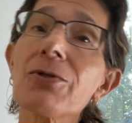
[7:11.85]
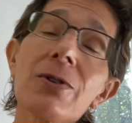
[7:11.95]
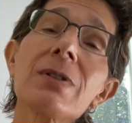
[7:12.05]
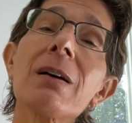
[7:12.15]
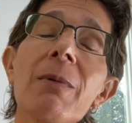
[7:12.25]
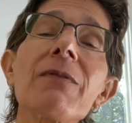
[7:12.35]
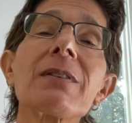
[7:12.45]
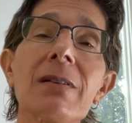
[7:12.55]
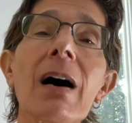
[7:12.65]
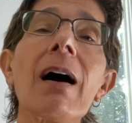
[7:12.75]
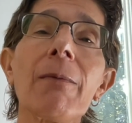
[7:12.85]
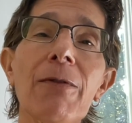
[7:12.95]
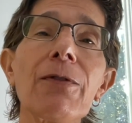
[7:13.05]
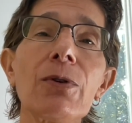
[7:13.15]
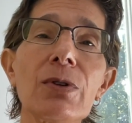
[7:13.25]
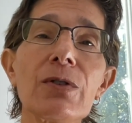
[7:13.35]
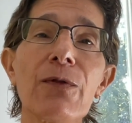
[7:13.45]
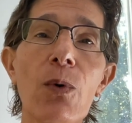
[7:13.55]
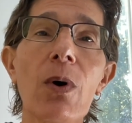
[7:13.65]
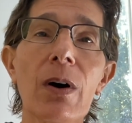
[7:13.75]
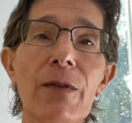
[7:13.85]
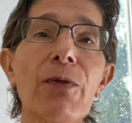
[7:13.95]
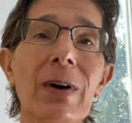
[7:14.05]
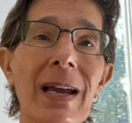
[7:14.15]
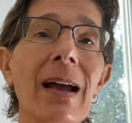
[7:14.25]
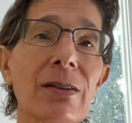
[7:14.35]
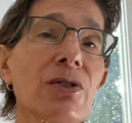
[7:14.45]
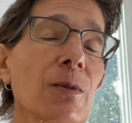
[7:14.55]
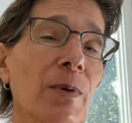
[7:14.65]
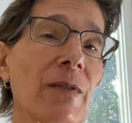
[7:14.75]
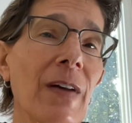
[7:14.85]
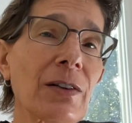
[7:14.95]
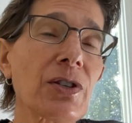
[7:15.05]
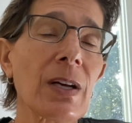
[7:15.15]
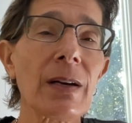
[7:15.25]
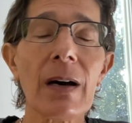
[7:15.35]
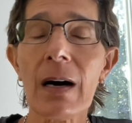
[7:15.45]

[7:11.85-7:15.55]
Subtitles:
are some of the top foods for cancer prevention.